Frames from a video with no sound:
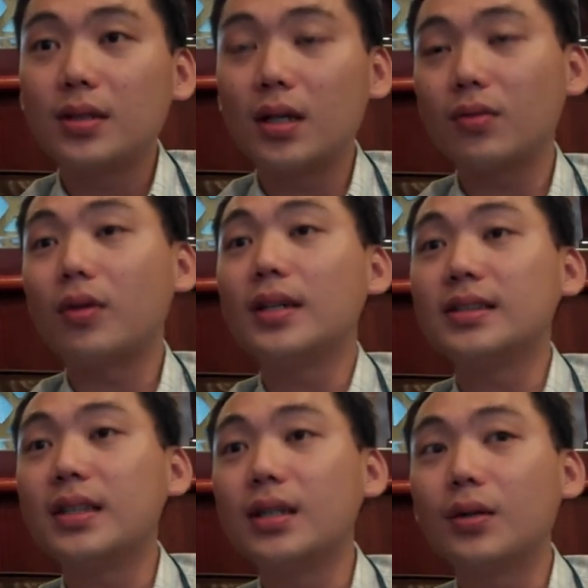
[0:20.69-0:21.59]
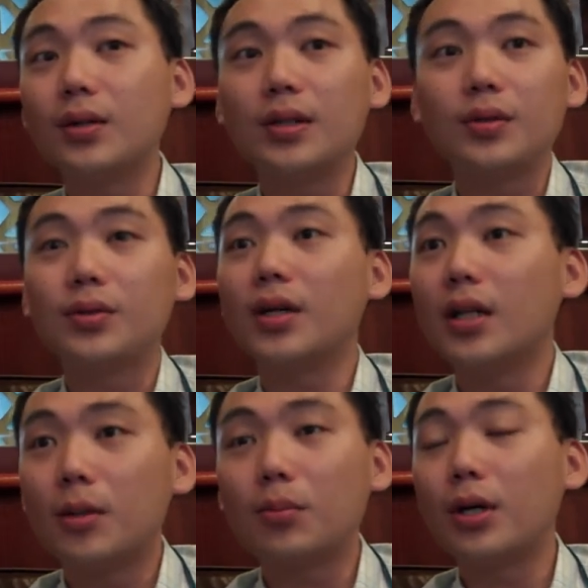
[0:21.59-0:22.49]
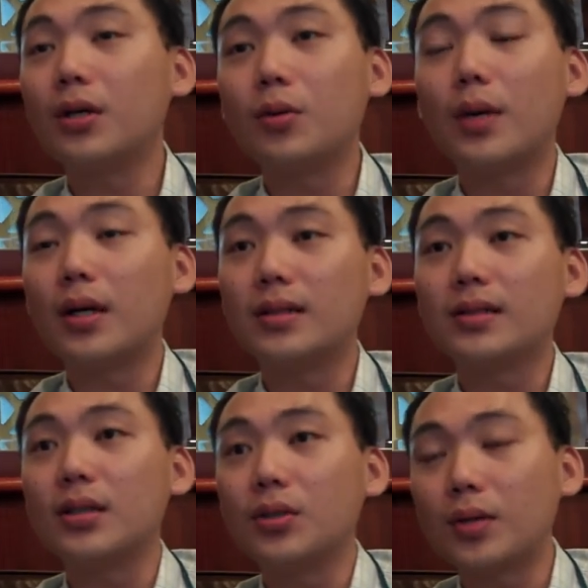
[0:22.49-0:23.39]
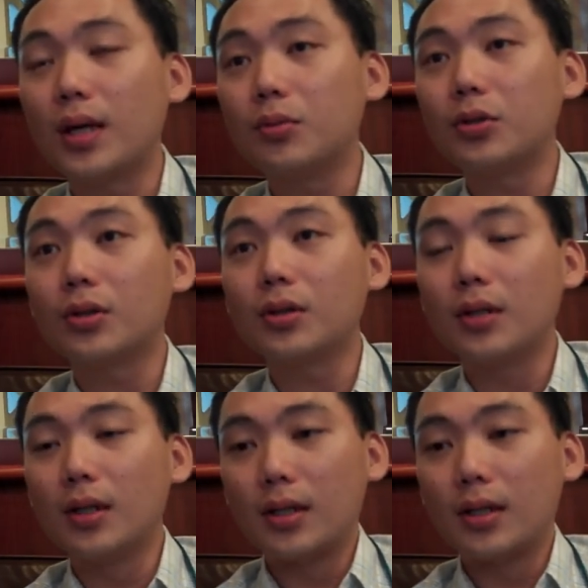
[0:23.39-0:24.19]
therefore I stay on it to get that brand awareness that you capture.